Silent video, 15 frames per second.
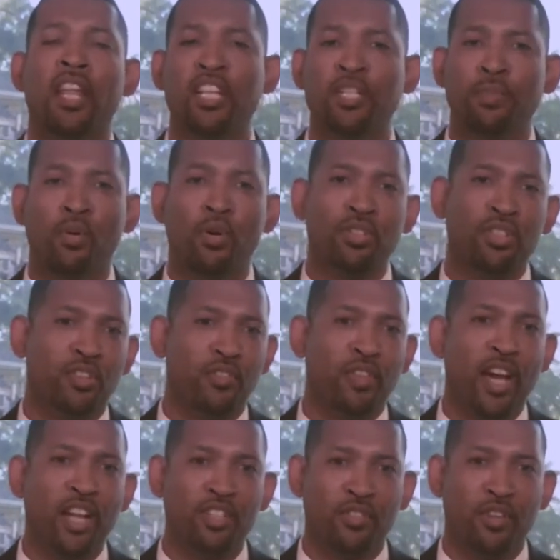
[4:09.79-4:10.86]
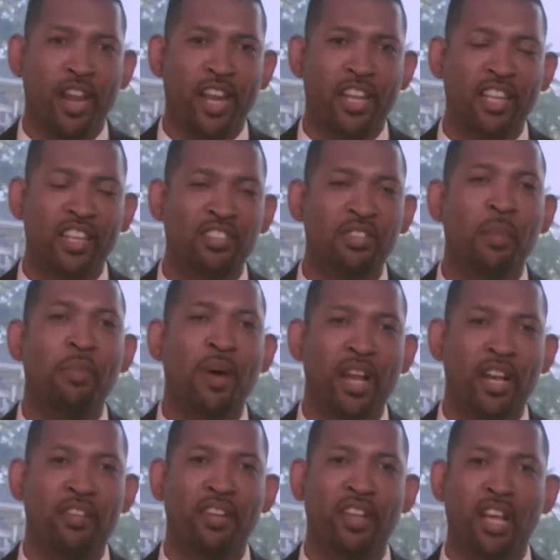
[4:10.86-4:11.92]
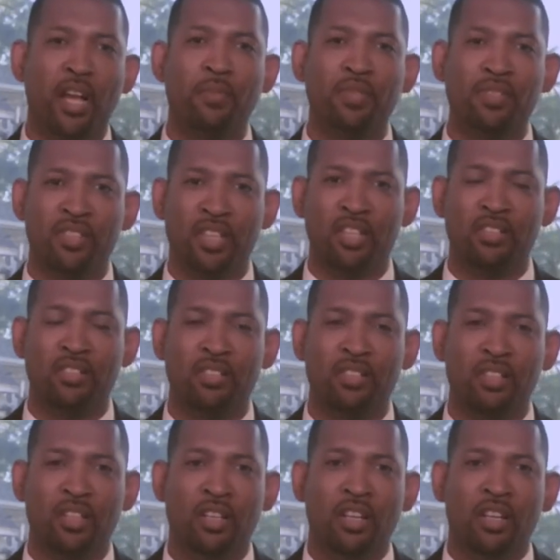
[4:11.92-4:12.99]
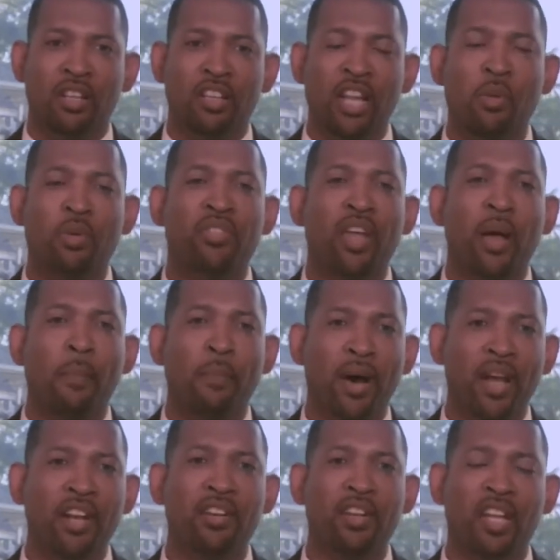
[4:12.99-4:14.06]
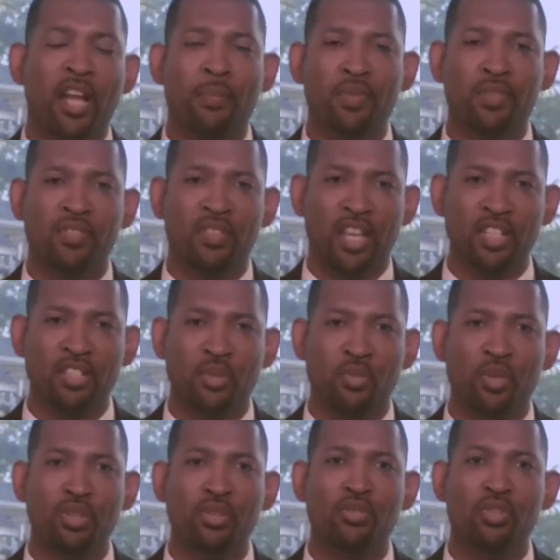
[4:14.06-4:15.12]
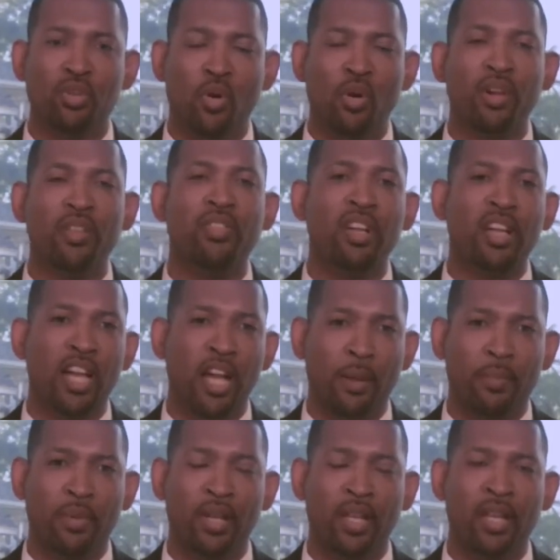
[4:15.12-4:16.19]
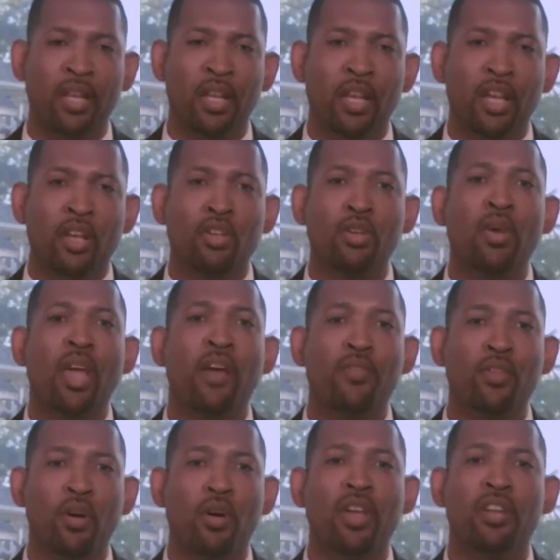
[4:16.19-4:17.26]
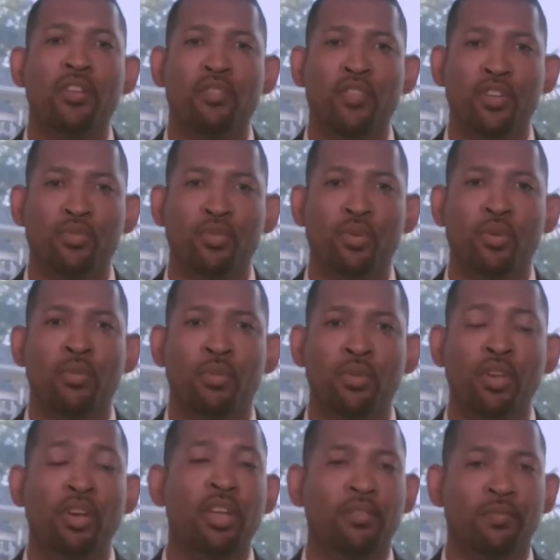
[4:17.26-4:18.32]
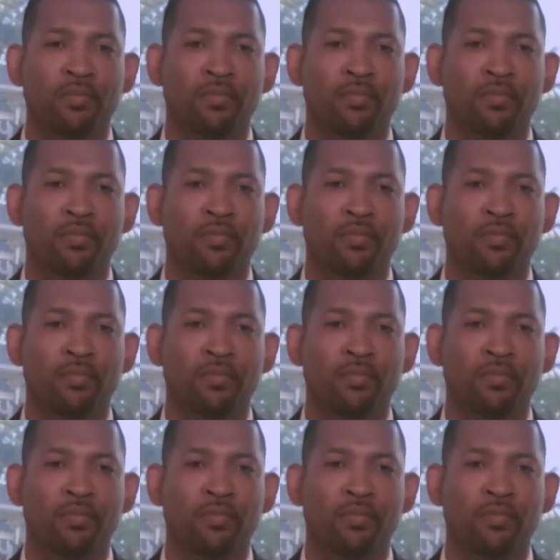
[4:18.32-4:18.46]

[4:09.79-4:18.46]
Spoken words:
portion of our training is the binary compensation. Now, with our binary compensation, when you join the company, you have your individual, you have